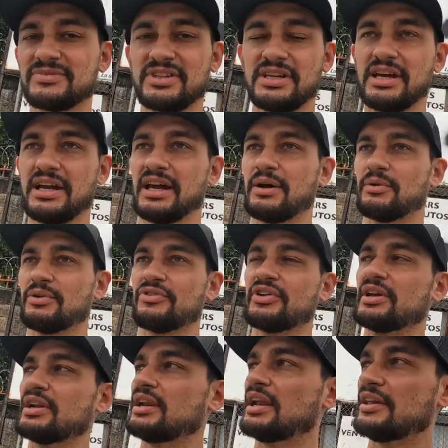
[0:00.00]
Yeah, we'll
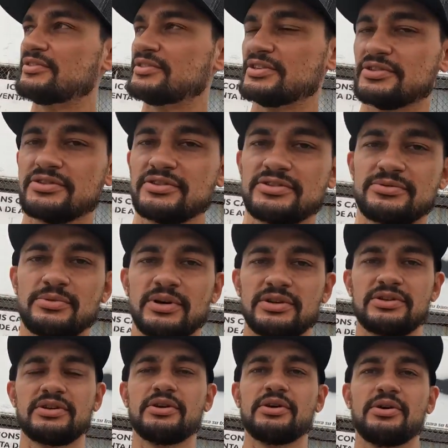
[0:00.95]
see. Let's discuss
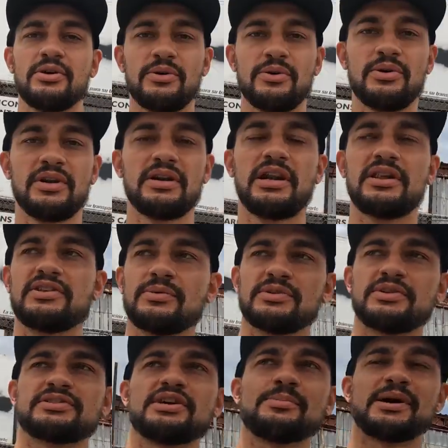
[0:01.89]
what. Let's see
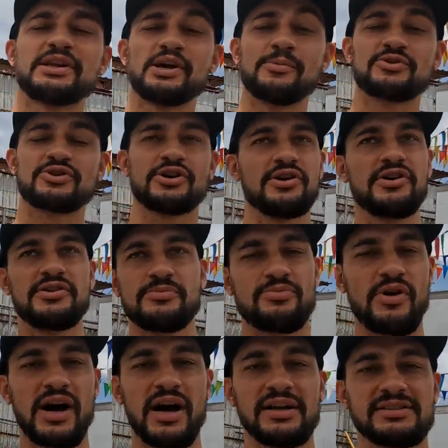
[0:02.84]
what they say about the option,
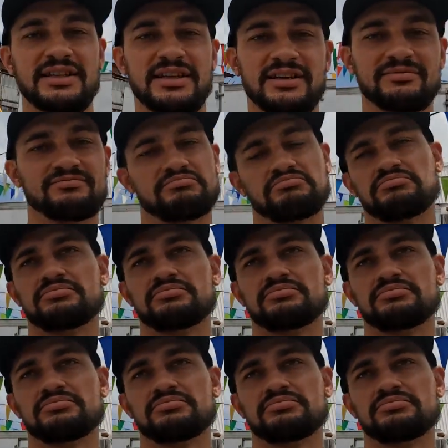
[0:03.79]
price, and.